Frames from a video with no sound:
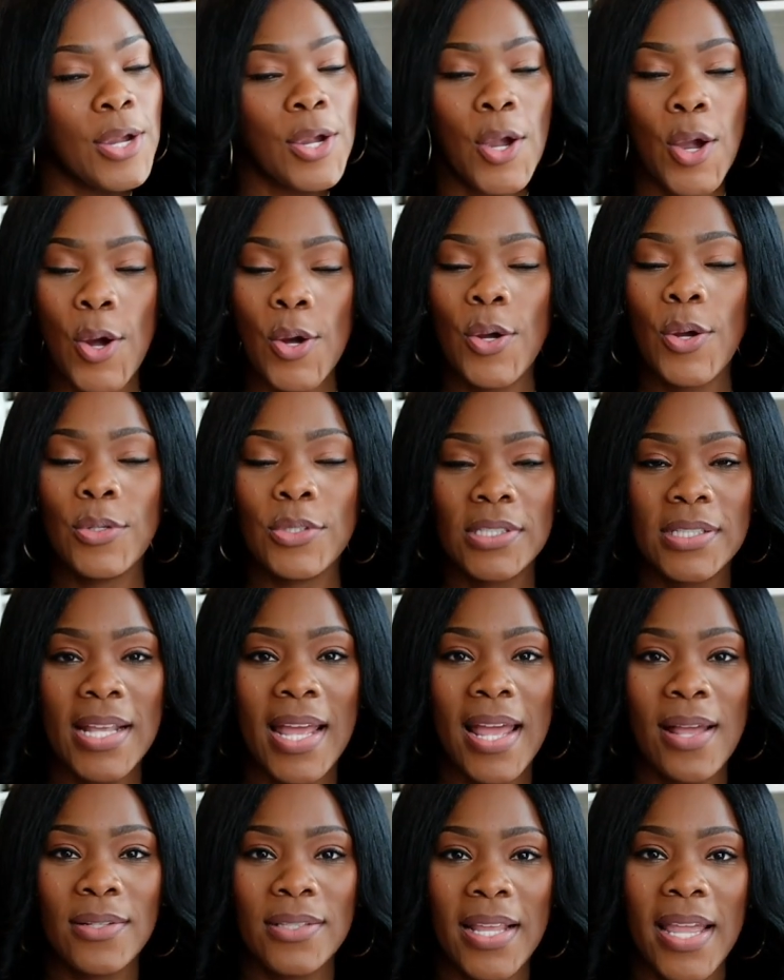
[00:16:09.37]
Coco
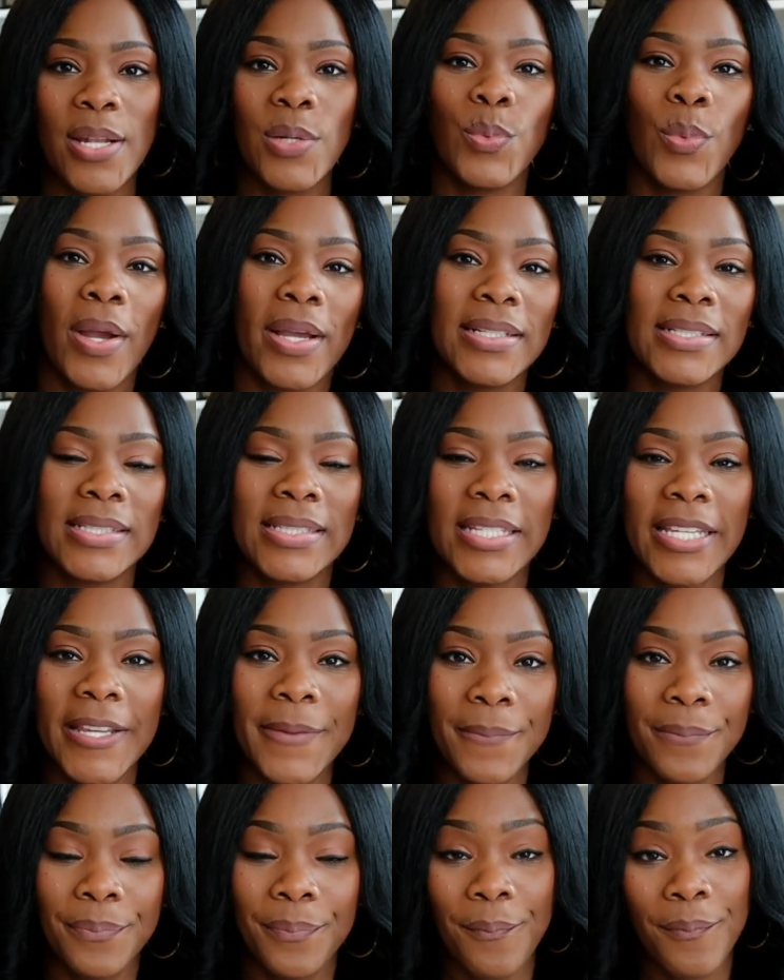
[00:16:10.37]
Styles N Y
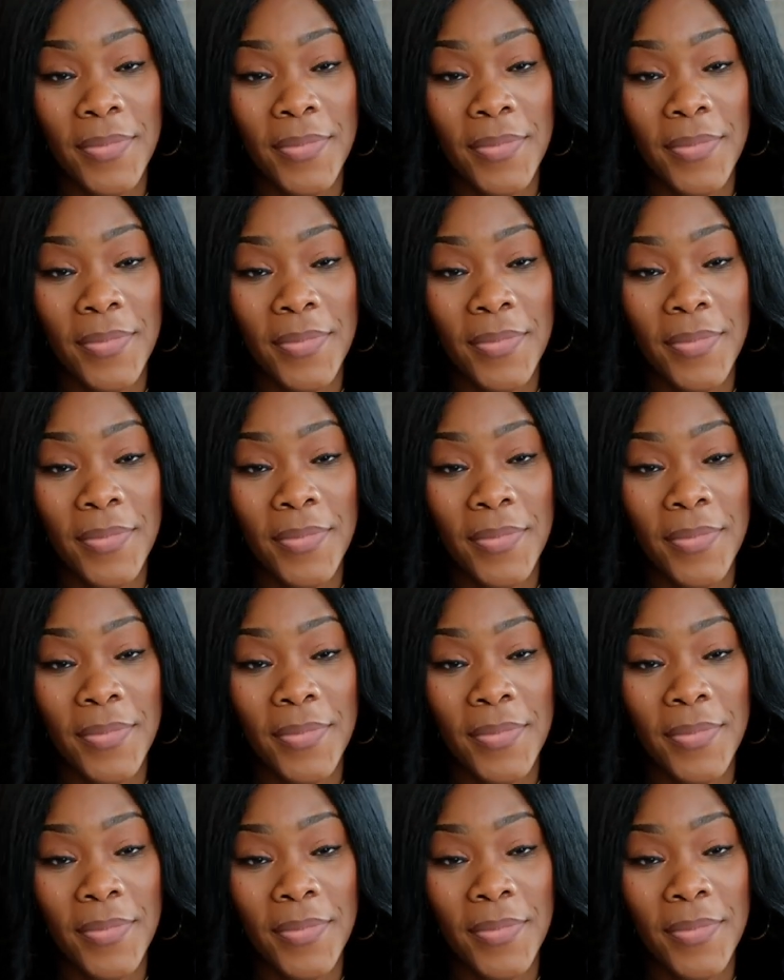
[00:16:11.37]
C.